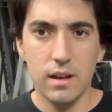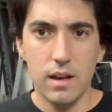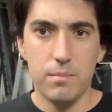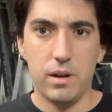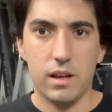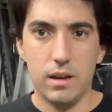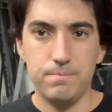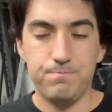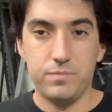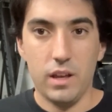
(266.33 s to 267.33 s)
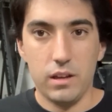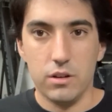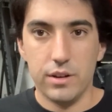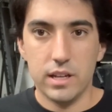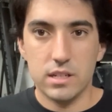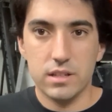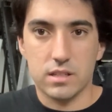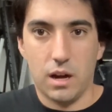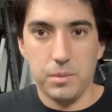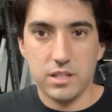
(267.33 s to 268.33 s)
But going into the
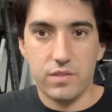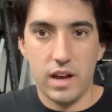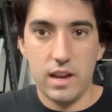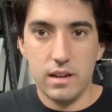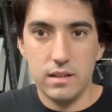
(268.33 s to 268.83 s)
Sawblaze fight,